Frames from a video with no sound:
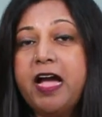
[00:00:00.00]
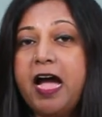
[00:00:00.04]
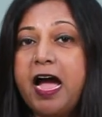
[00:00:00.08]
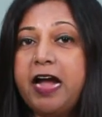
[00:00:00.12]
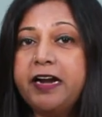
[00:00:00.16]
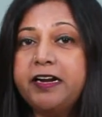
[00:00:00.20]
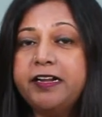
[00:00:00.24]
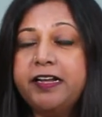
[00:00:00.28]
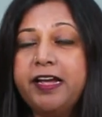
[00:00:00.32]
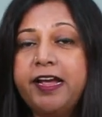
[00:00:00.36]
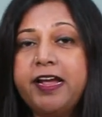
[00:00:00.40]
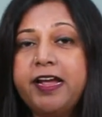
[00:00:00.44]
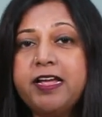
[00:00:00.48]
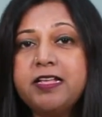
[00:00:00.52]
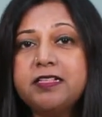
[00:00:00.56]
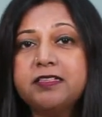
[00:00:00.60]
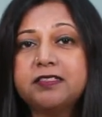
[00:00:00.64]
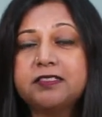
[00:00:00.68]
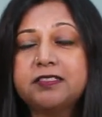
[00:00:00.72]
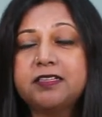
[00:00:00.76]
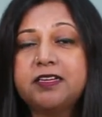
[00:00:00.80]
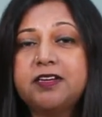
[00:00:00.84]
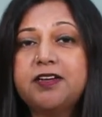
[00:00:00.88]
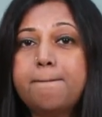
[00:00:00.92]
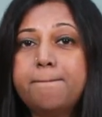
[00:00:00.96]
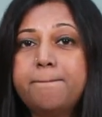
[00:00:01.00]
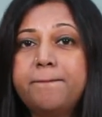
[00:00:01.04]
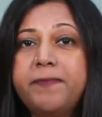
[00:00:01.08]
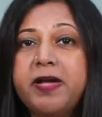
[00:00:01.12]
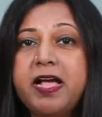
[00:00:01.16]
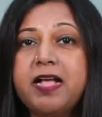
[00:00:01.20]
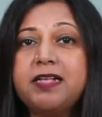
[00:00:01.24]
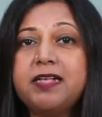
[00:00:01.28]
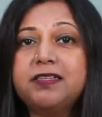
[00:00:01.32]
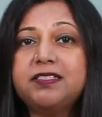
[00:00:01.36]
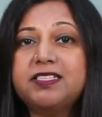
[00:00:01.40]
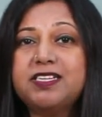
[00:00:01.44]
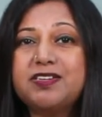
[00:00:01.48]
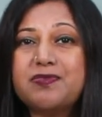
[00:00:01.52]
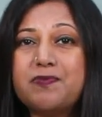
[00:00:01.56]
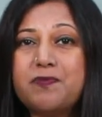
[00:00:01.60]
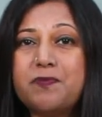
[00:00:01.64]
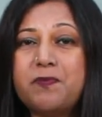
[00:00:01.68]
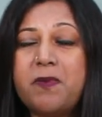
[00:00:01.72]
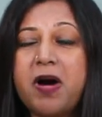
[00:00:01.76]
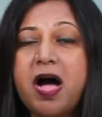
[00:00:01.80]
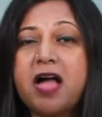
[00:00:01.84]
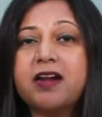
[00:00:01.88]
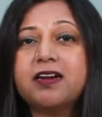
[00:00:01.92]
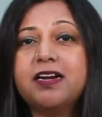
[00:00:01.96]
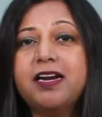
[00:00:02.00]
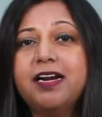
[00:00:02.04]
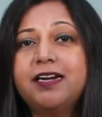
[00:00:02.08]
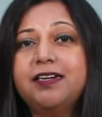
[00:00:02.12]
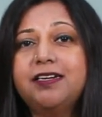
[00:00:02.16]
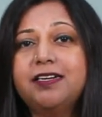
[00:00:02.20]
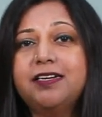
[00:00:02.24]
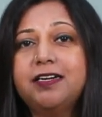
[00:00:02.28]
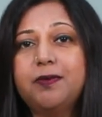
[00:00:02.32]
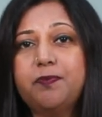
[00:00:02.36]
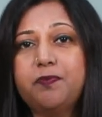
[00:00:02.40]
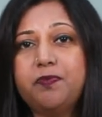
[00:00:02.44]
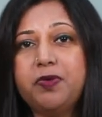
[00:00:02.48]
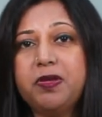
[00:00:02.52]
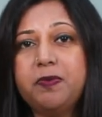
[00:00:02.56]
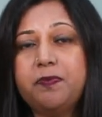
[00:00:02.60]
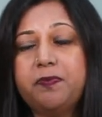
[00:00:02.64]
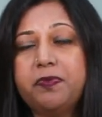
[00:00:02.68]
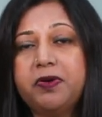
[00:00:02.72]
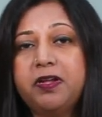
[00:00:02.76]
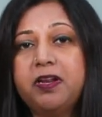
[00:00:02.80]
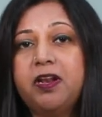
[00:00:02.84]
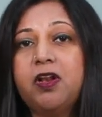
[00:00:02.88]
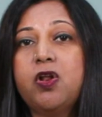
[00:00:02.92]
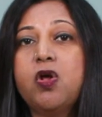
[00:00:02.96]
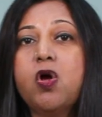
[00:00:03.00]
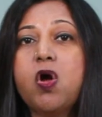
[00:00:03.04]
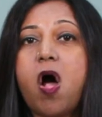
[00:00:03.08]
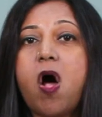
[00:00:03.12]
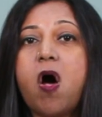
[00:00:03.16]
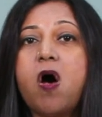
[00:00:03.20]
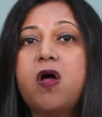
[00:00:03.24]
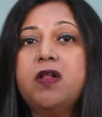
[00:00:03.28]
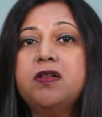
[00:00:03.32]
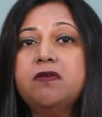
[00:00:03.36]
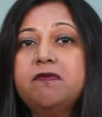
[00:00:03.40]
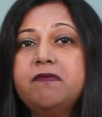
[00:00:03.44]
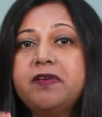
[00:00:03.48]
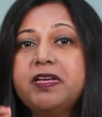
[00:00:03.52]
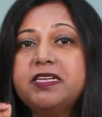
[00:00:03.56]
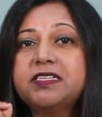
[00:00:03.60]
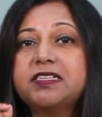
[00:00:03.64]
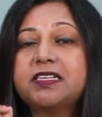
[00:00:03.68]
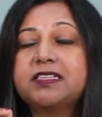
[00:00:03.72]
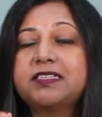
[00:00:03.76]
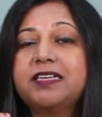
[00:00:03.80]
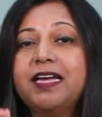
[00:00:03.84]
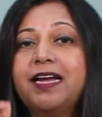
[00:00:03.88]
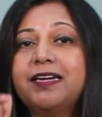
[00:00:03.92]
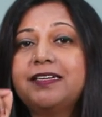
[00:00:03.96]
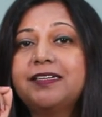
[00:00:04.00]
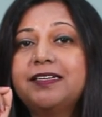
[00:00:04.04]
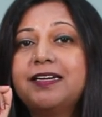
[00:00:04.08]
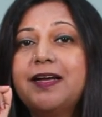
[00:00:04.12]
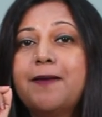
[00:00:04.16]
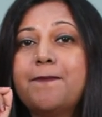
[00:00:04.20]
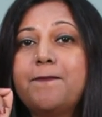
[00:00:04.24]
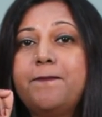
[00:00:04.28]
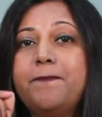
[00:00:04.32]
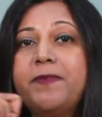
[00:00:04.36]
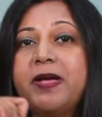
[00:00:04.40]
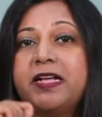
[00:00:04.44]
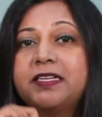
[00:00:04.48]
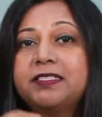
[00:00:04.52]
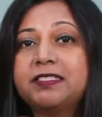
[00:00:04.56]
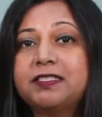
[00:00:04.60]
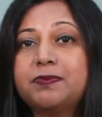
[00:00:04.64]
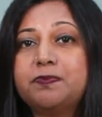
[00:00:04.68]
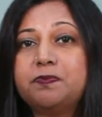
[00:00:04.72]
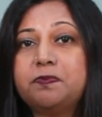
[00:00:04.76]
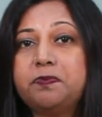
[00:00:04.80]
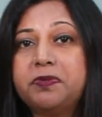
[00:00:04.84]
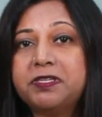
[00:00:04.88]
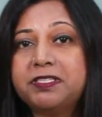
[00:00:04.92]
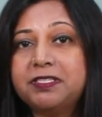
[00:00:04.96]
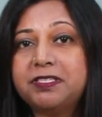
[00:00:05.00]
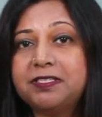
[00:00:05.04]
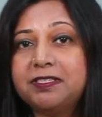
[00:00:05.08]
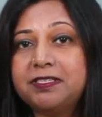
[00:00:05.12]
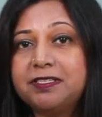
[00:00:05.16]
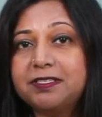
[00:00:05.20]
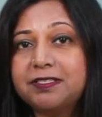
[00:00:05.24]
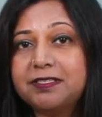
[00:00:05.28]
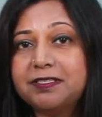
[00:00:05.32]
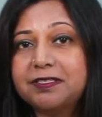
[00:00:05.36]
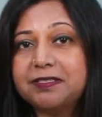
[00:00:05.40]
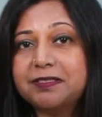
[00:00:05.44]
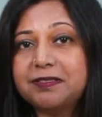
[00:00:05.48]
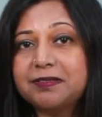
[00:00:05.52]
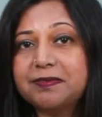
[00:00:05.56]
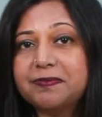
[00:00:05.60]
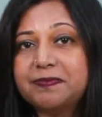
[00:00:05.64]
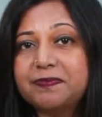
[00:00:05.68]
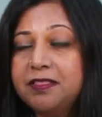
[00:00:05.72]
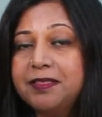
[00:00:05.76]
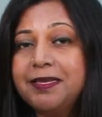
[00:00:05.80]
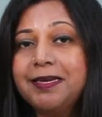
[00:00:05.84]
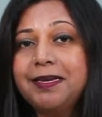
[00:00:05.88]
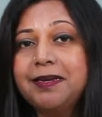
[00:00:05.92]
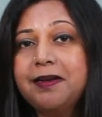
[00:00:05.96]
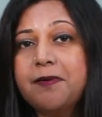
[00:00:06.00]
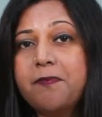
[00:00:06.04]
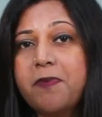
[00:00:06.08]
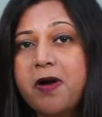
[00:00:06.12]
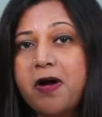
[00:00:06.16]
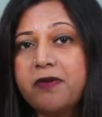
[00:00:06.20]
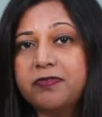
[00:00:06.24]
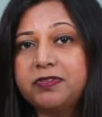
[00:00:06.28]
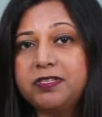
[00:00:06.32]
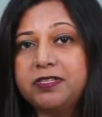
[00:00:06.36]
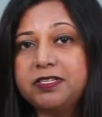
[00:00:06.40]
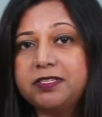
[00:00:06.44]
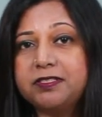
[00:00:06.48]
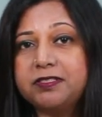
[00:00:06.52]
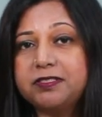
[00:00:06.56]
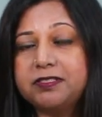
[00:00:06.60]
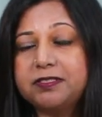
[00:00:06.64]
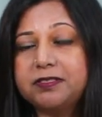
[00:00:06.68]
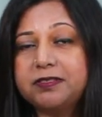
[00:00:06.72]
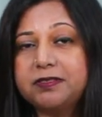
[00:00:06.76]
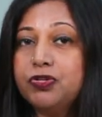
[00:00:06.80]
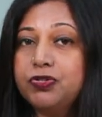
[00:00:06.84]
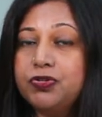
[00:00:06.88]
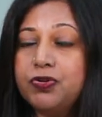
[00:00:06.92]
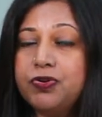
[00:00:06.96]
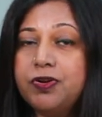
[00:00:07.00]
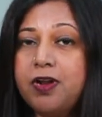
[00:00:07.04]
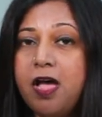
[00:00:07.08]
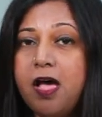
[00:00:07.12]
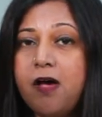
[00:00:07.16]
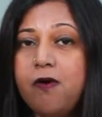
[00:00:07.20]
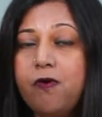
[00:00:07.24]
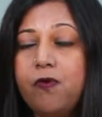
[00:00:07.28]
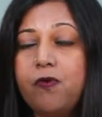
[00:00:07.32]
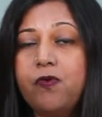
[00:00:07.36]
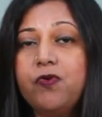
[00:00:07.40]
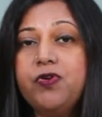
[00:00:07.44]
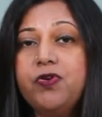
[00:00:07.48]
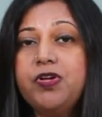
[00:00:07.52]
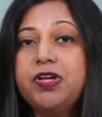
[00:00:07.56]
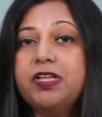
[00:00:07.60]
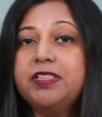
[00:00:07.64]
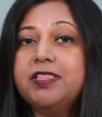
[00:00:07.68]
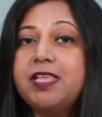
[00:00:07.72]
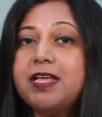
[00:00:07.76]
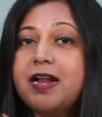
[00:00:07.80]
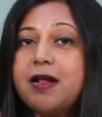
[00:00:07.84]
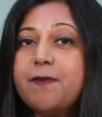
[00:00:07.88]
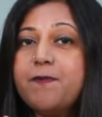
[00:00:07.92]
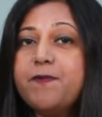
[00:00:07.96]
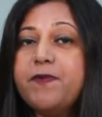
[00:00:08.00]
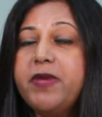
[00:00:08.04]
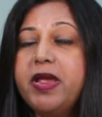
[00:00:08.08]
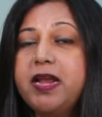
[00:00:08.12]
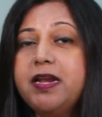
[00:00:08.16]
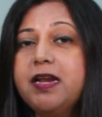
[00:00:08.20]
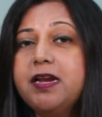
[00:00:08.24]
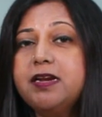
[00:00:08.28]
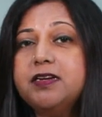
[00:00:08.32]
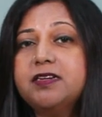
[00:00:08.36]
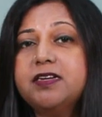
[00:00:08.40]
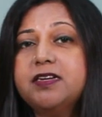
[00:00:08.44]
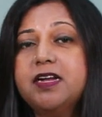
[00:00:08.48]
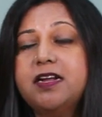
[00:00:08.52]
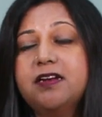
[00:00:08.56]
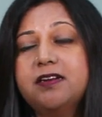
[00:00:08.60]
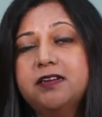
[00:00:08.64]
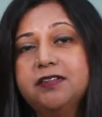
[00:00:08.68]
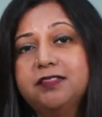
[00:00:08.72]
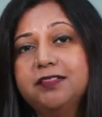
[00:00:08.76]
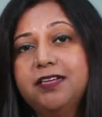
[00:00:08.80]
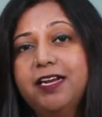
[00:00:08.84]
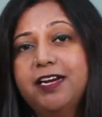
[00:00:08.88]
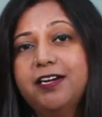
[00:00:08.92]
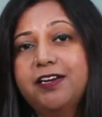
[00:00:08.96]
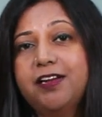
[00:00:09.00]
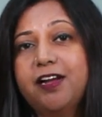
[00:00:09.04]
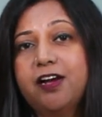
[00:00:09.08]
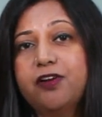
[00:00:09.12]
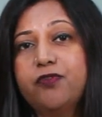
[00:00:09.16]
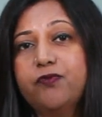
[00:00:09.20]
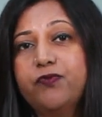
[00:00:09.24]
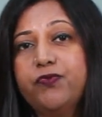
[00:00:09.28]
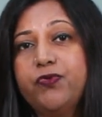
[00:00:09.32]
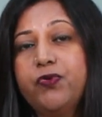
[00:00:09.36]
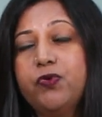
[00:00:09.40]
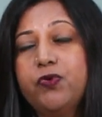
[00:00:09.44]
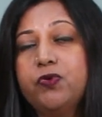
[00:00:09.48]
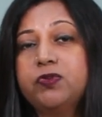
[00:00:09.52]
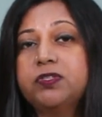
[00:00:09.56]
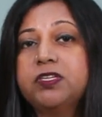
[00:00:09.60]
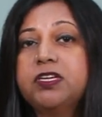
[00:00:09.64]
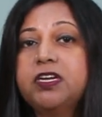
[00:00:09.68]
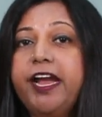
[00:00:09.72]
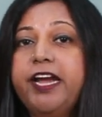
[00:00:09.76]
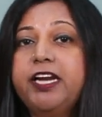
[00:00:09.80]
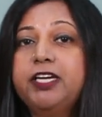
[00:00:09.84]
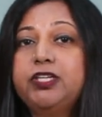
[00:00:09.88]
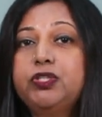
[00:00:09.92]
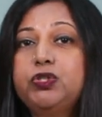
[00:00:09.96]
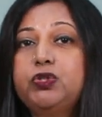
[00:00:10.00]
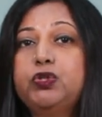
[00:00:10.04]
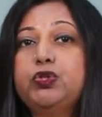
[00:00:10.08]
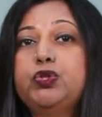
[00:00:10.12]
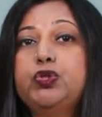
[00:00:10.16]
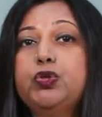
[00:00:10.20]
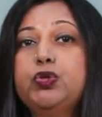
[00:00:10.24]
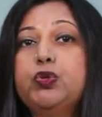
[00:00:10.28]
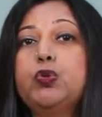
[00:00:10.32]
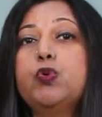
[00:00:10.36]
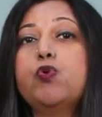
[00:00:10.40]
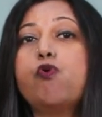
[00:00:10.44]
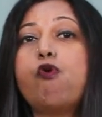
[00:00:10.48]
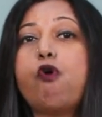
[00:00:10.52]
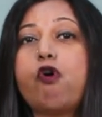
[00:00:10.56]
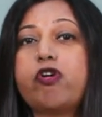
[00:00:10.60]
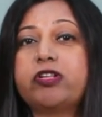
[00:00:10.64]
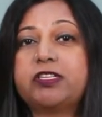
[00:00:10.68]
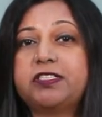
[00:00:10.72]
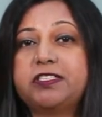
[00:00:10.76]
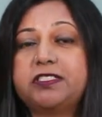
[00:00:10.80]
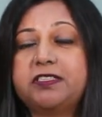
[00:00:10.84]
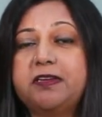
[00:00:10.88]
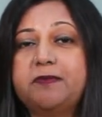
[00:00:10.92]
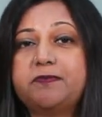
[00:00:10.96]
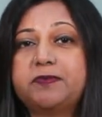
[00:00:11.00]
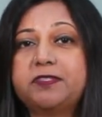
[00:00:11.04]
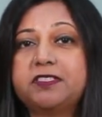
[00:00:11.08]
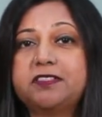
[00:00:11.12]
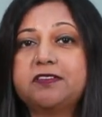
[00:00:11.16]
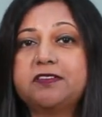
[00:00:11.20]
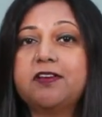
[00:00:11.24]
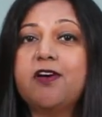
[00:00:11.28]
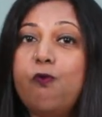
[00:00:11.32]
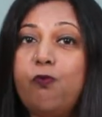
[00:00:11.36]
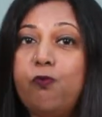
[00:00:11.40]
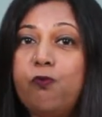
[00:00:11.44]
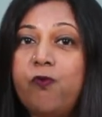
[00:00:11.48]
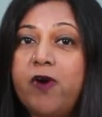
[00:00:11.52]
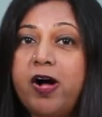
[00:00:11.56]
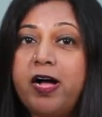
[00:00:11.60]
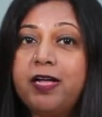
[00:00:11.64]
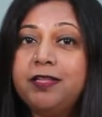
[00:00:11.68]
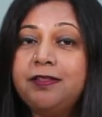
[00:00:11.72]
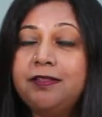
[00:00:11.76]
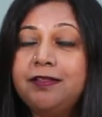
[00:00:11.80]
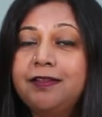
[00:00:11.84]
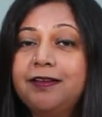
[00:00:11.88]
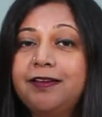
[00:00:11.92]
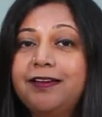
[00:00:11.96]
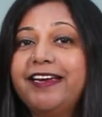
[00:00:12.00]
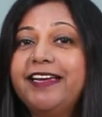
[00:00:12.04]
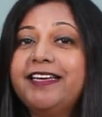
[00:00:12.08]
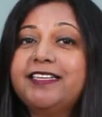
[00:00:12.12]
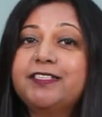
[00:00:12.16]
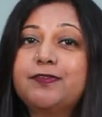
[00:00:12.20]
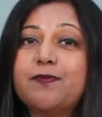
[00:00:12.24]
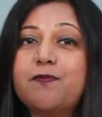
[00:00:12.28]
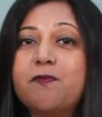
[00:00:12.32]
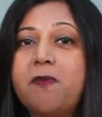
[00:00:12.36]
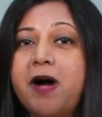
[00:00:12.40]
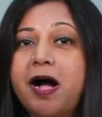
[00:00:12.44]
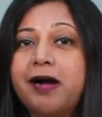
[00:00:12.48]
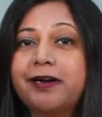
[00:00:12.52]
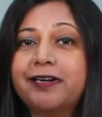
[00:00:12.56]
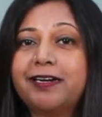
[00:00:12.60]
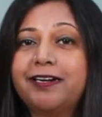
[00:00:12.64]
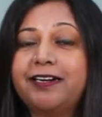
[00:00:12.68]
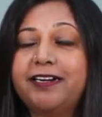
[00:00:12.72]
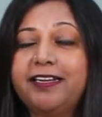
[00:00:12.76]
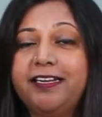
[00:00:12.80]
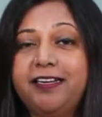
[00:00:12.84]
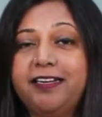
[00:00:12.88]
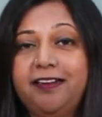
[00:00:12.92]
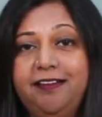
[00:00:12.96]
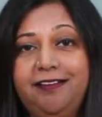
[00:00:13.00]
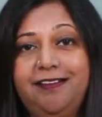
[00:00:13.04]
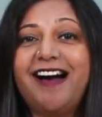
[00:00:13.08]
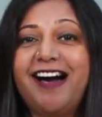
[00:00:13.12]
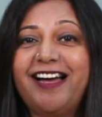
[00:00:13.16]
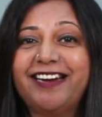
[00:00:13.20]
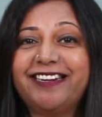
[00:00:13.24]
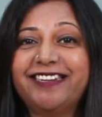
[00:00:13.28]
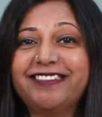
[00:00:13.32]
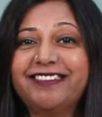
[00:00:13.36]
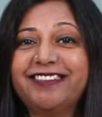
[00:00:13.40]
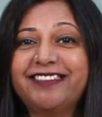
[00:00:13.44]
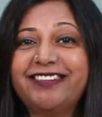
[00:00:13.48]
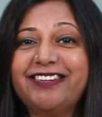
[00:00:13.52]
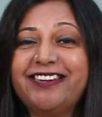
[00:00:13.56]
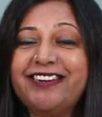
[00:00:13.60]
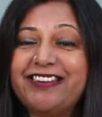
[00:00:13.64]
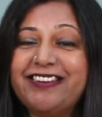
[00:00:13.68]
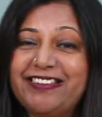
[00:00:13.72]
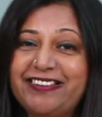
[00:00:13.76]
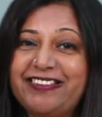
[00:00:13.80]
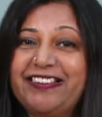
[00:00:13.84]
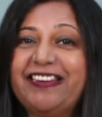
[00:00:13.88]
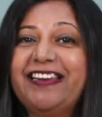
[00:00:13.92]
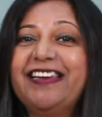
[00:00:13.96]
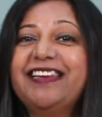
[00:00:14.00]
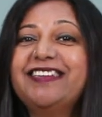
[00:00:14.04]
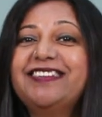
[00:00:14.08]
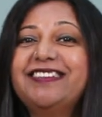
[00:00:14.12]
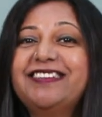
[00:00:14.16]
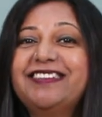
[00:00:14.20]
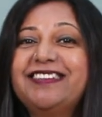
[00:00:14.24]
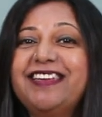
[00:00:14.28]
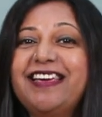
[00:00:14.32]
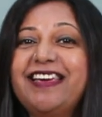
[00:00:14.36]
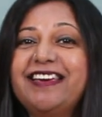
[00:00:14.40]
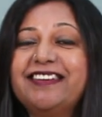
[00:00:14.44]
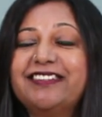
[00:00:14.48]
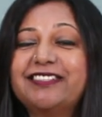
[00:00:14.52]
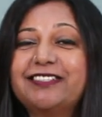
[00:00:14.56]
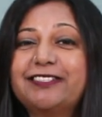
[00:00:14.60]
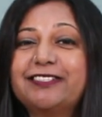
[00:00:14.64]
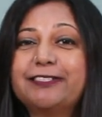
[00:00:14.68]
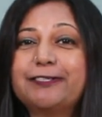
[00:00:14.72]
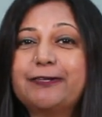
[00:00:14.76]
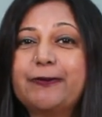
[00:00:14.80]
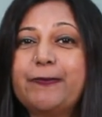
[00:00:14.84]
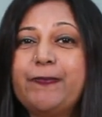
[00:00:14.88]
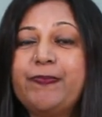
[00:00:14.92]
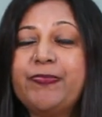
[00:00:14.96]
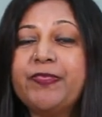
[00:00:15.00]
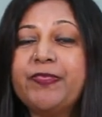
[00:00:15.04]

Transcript: And hence, best marketed people always get a best business. Think about it. So now, there are many trainers get confused in two concepts. One is marketing, another is sales.